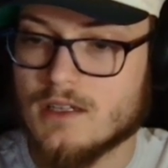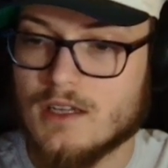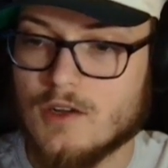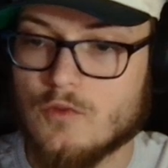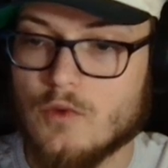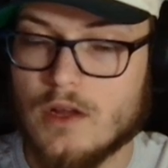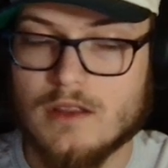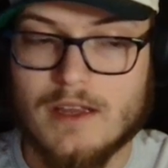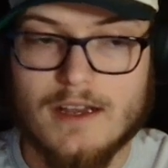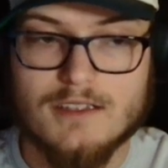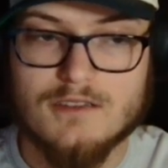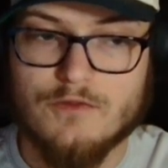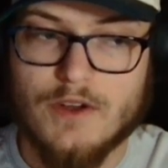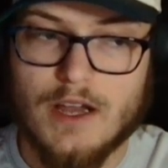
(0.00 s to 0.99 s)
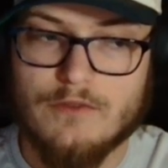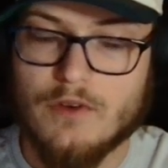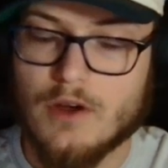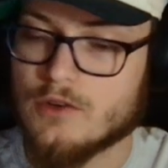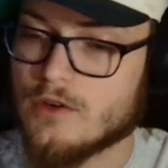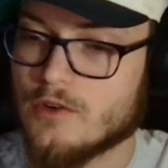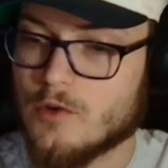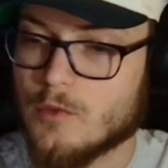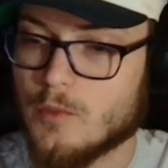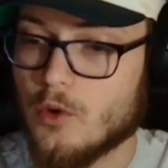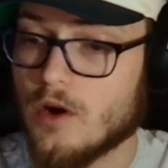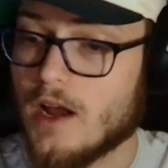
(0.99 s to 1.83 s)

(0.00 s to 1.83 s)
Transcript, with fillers: need 1,500 or more.